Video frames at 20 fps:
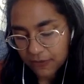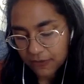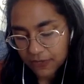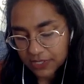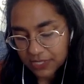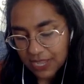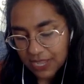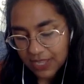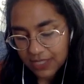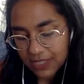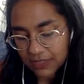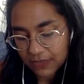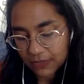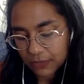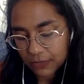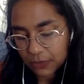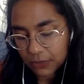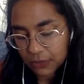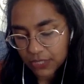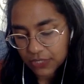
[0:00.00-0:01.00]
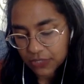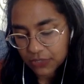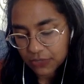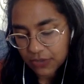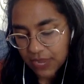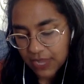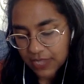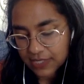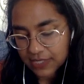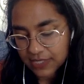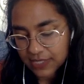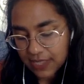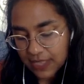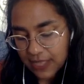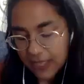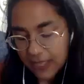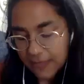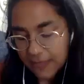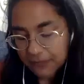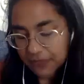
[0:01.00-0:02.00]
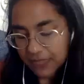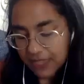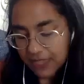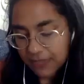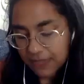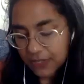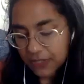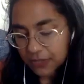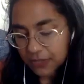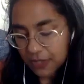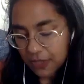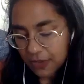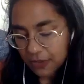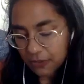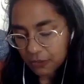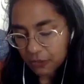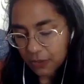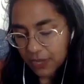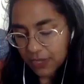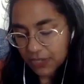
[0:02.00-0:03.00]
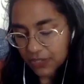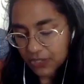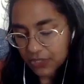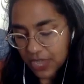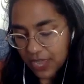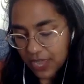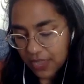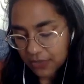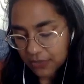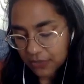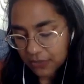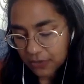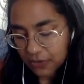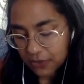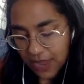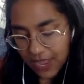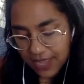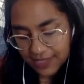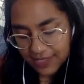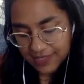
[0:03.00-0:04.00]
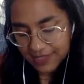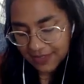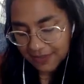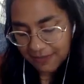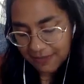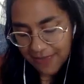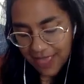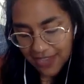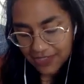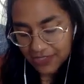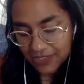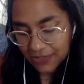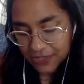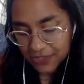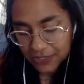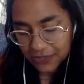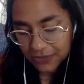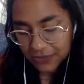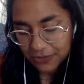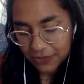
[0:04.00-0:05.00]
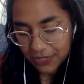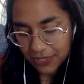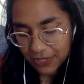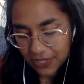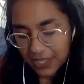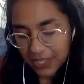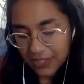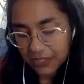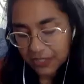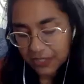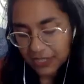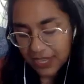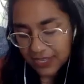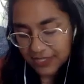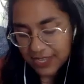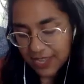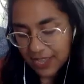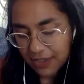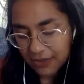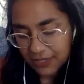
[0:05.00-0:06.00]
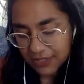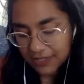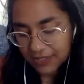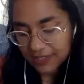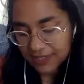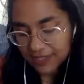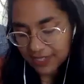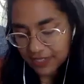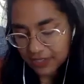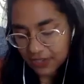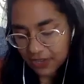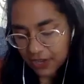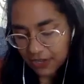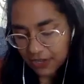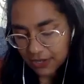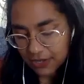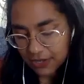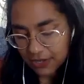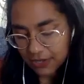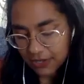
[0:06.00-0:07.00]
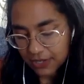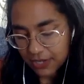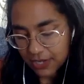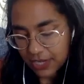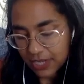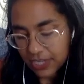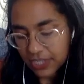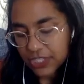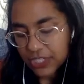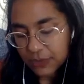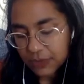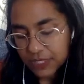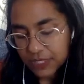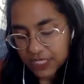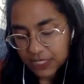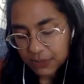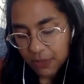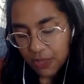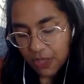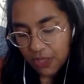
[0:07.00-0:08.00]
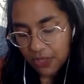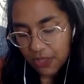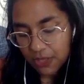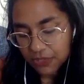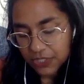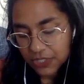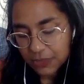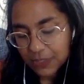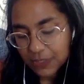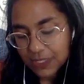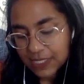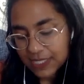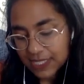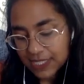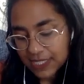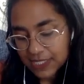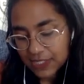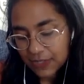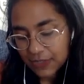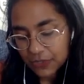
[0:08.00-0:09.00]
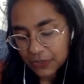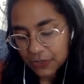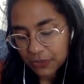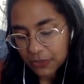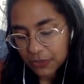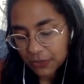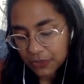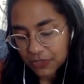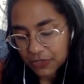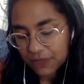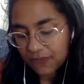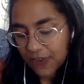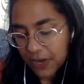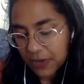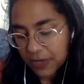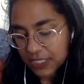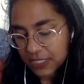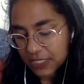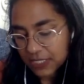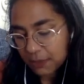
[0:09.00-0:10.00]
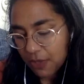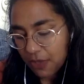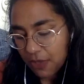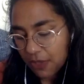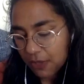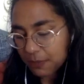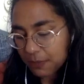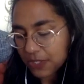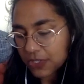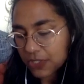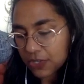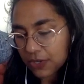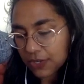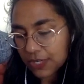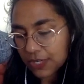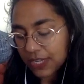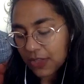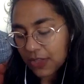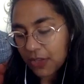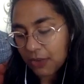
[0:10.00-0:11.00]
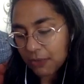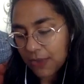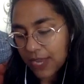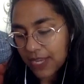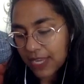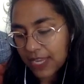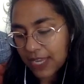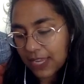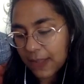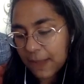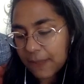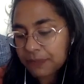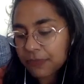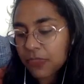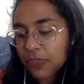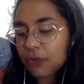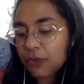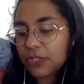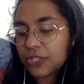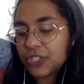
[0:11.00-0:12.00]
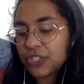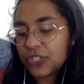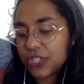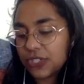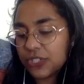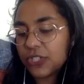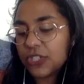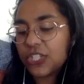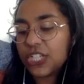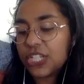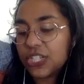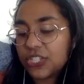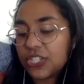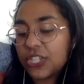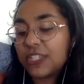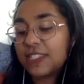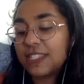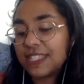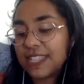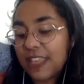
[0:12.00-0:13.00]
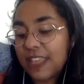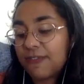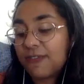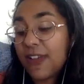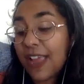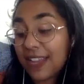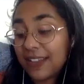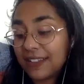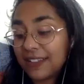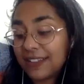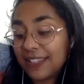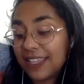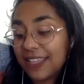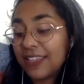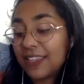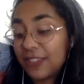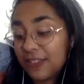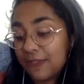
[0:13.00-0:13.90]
for signs of true distress. Even alone, one child, Christ, imagine two, looking down at the sick daughter. She was small. She was 6 years old, very small, but turning already, or she should say finally